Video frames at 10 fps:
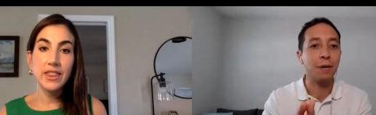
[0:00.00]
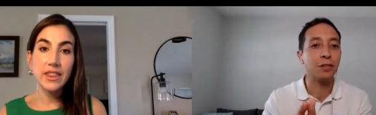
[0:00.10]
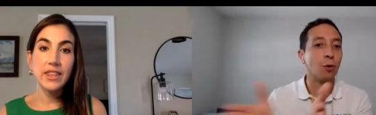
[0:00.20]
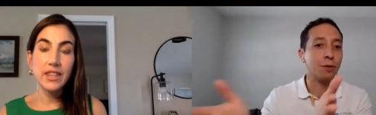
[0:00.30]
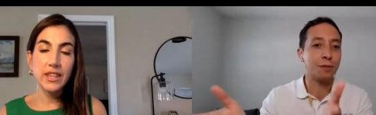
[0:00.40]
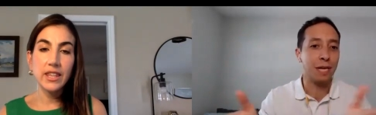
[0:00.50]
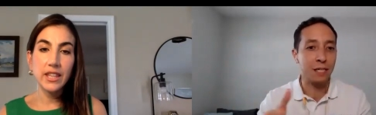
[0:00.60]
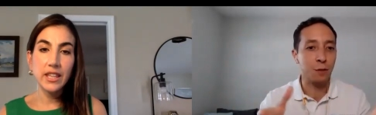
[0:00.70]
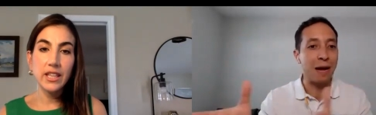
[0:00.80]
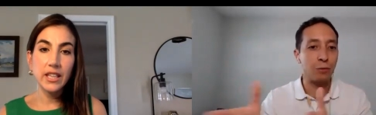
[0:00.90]
Speaker 1: adults
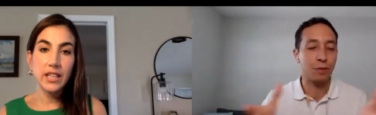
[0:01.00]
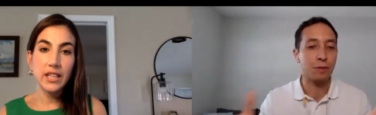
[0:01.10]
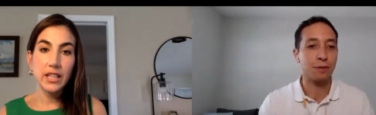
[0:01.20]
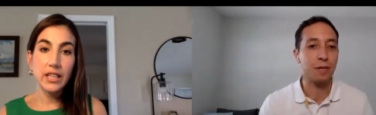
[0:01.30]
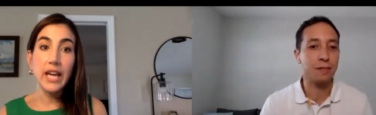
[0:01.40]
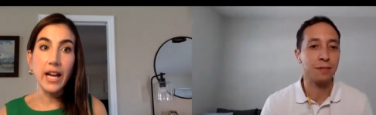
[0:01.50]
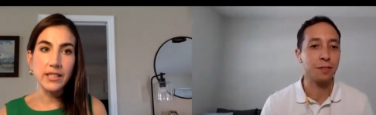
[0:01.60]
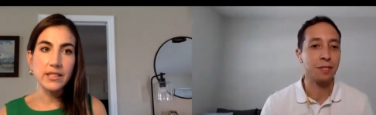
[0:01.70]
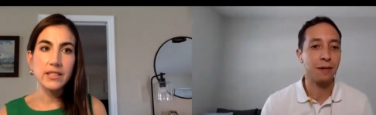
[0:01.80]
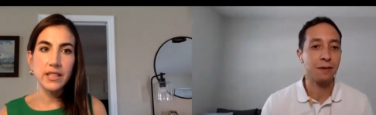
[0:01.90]
like spouses
Speaker 2: yes
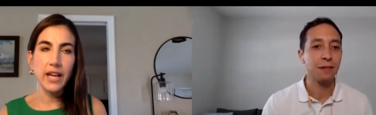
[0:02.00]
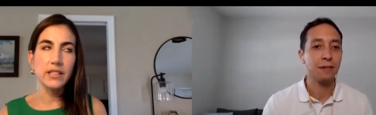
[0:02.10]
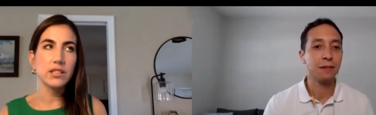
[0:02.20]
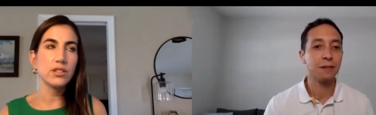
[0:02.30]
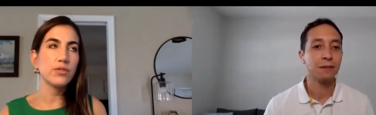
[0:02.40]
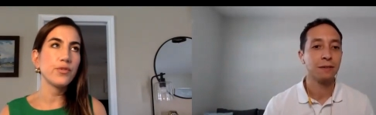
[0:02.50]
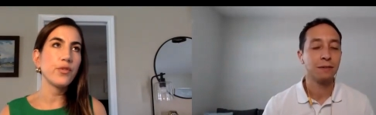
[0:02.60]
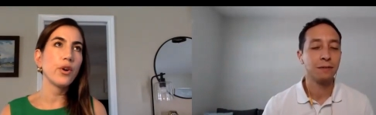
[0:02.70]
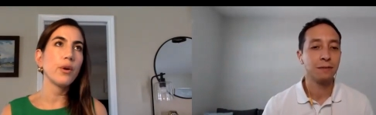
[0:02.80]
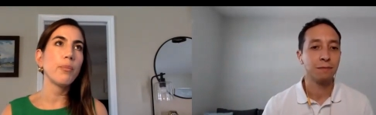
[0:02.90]
say. yes
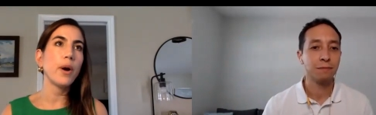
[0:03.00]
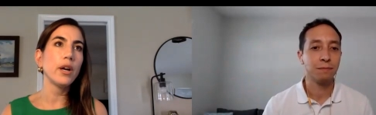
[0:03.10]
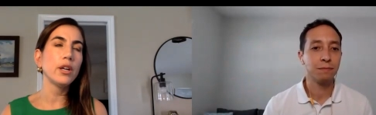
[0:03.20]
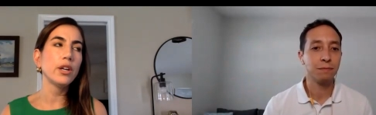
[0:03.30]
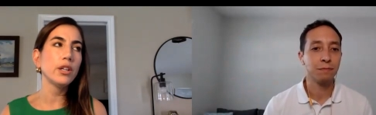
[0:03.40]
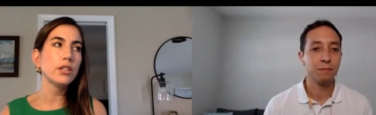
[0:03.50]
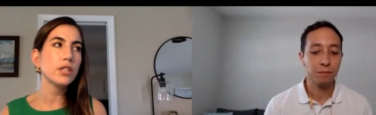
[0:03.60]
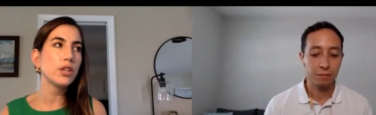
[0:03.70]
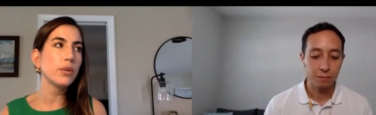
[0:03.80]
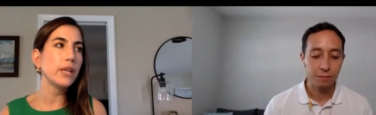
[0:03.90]
for partners
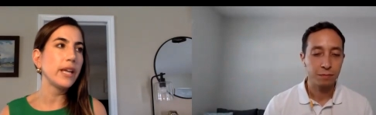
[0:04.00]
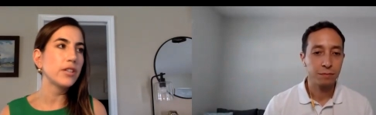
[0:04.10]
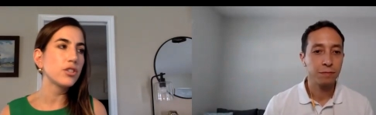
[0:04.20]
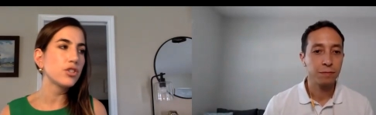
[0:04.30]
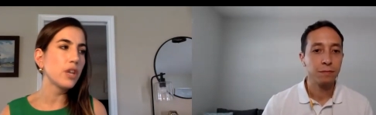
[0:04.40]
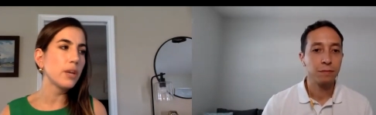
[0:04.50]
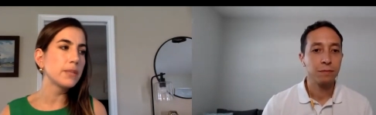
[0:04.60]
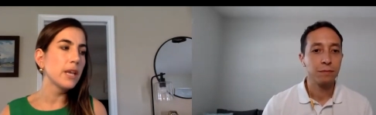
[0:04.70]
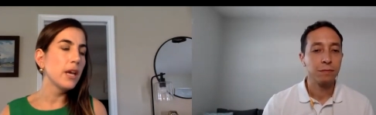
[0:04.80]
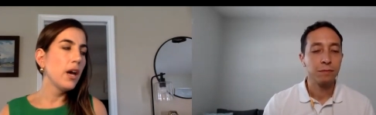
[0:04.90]
and your relationships
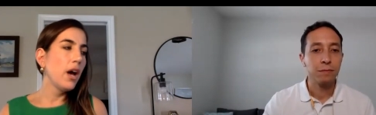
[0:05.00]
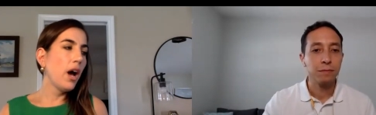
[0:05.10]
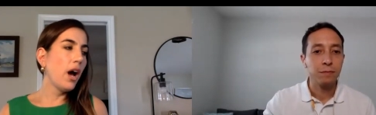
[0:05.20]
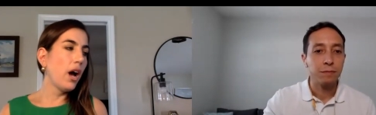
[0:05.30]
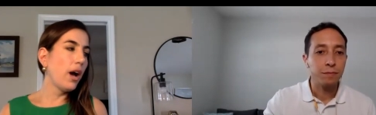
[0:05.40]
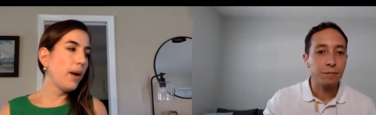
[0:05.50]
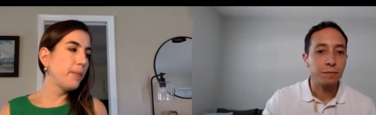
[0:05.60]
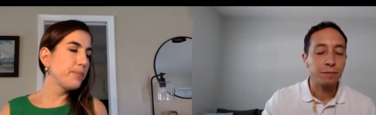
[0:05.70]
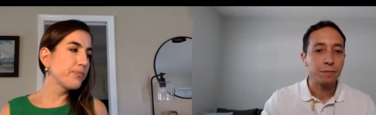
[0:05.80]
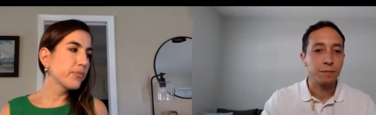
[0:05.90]

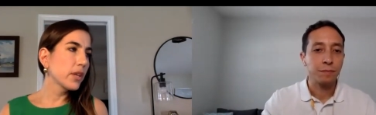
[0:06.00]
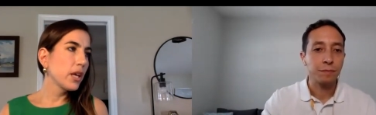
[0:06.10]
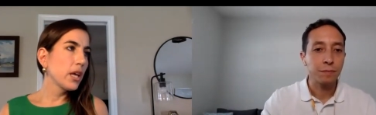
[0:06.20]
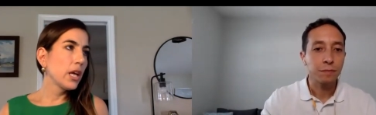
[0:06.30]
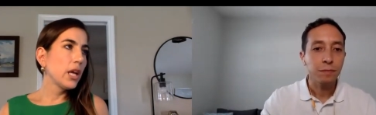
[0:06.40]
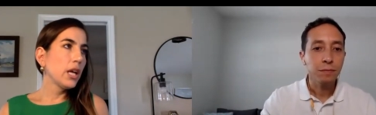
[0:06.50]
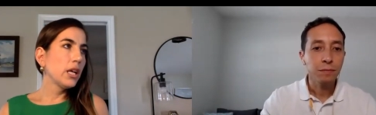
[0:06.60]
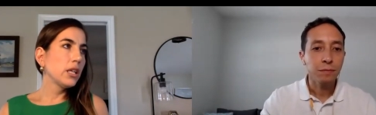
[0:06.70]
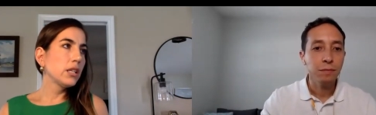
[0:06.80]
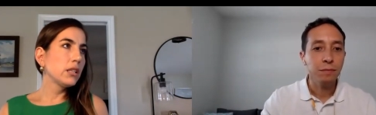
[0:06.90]
um
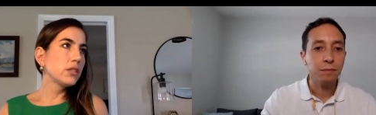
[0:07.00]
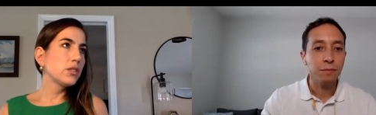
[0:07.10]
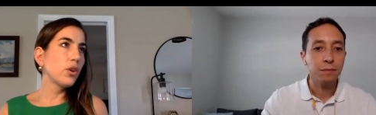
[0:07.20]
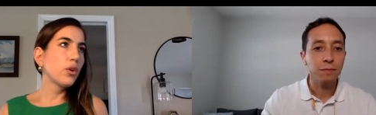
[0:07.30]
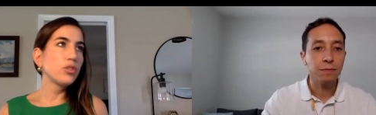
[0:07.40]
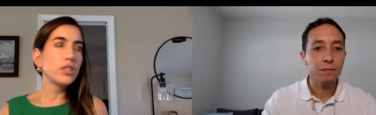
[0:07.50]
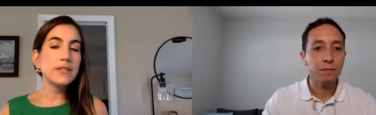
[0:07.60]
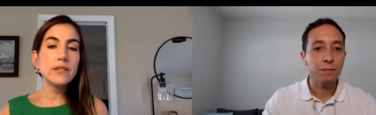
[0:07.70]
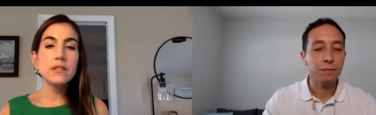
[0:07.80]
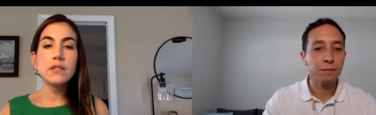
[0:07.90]
so
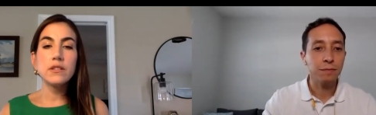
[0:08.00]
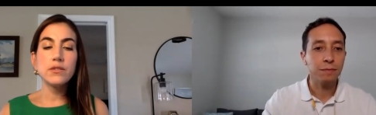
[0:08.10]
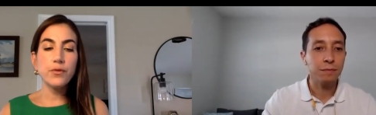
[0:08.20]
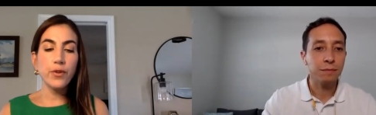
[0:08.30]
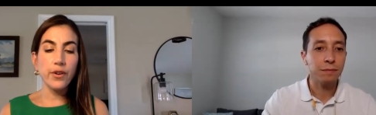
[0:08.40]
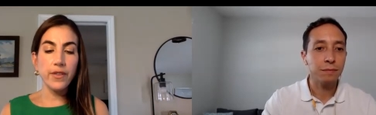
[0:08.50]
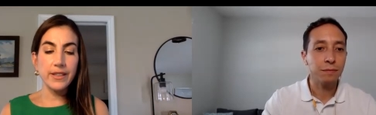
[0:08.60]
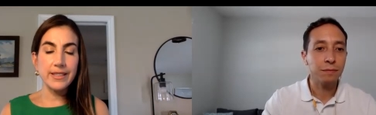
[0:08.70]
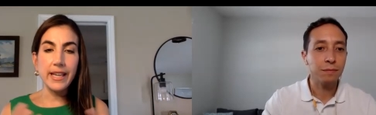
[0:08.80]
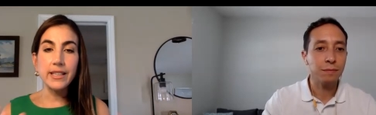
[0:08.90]
just for the
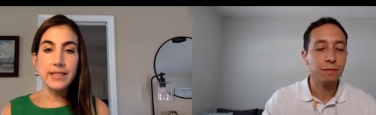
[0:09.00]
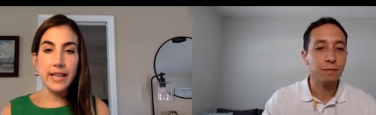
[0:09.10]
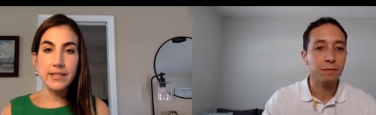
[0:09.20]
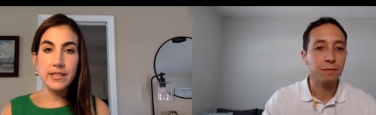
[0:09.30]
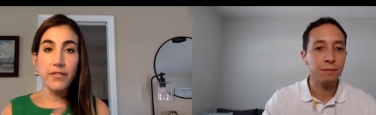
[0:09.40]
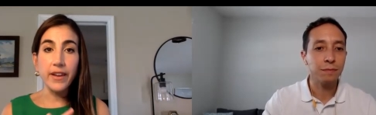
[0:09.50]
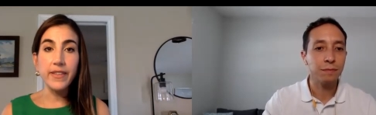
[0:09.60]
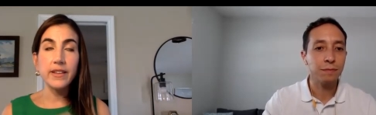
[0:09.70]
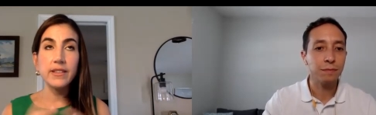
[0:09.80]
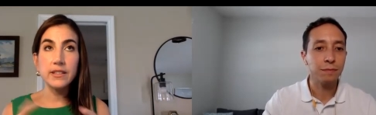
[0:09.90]
day-to-day stuff i
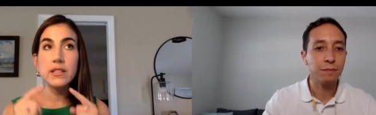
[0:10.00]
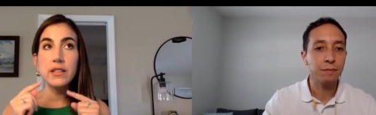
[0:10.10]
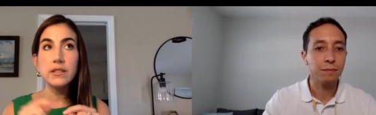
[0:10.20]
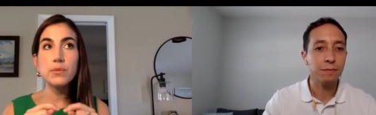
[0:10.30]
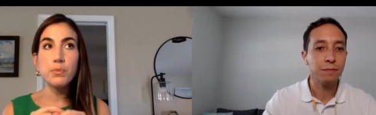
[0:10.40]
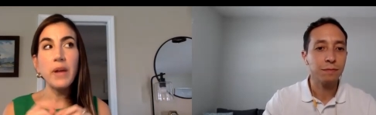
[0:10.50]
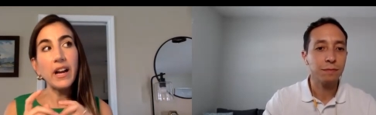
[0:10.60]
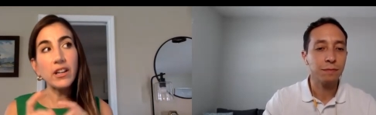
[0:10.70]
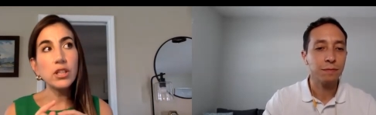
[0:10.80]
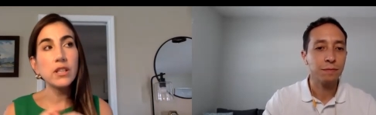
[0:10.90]
think this this
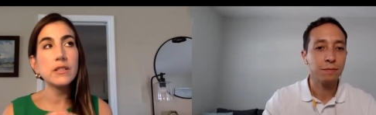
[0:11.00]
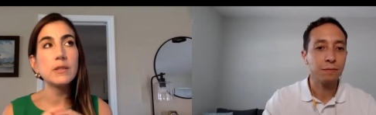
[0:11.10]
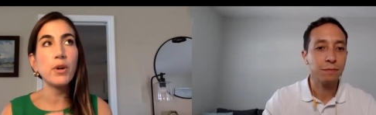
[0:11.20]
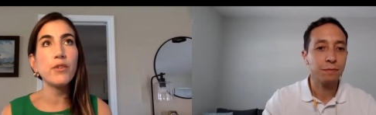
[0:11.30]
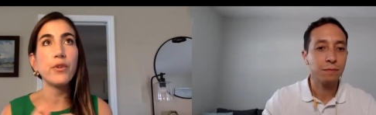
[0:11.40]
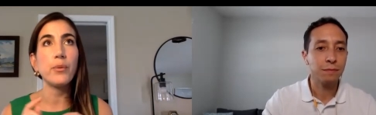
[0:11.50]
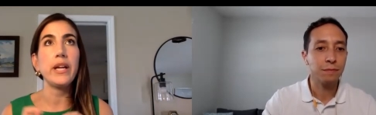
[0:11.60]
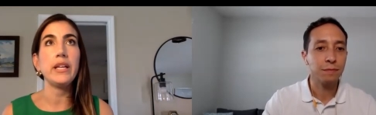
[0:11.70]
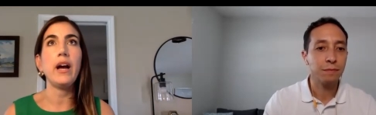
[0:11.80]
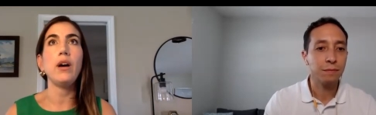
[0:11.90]
actually this book for
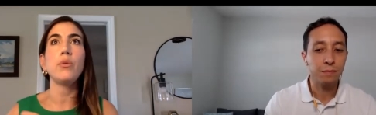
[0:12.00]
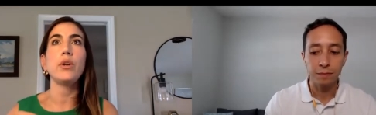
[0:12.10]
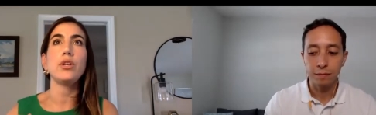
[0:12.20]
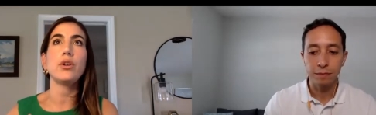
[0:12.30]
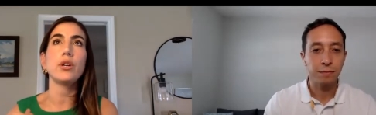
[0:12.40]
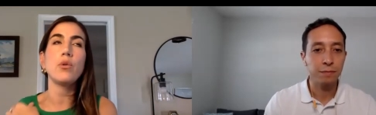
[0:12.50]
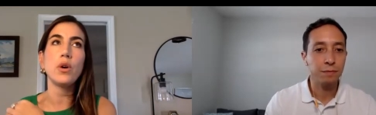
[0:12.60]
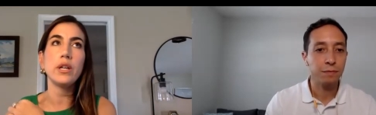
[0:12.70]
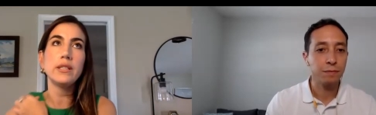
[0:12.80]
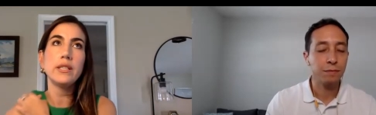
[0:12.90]
right now when you're in
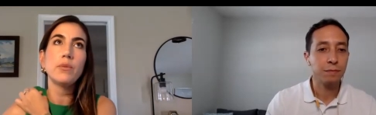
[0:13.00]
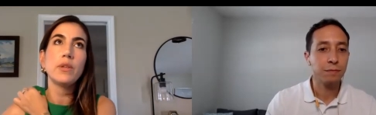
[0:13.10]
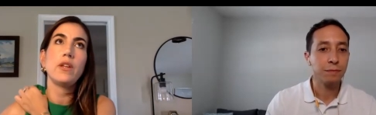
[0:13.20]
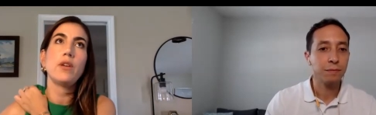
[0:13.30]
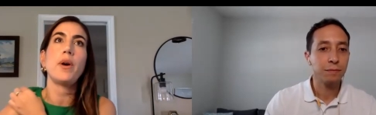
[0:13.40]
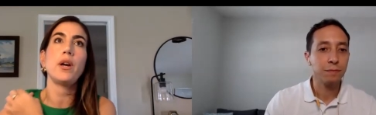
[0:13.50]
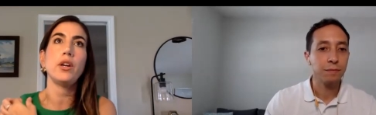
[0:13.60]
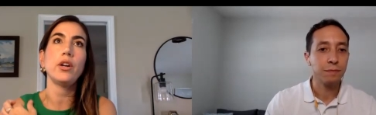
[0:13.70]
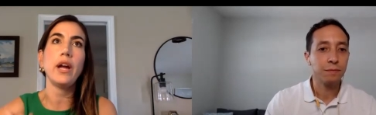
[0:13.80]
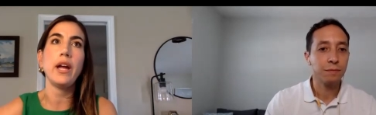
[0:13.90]
quarantine with your
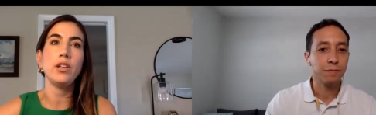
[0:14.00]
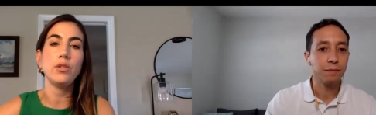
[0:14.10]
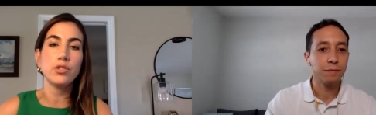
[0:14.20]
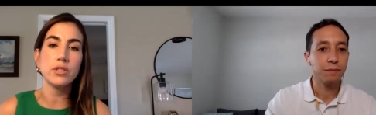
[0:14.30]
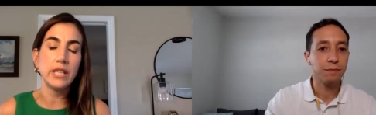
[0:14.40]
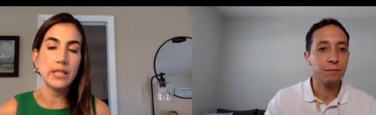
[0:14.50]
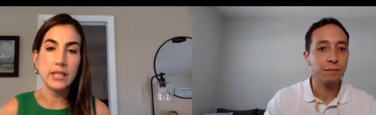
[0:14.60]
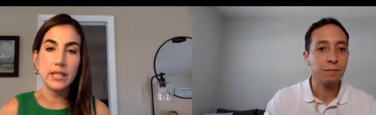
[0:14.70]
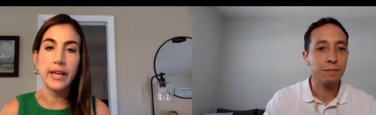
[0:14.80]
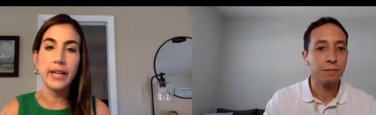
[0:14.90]
partner and you just need
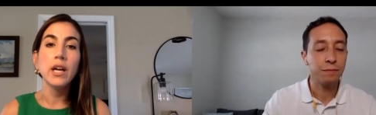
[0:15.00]
to like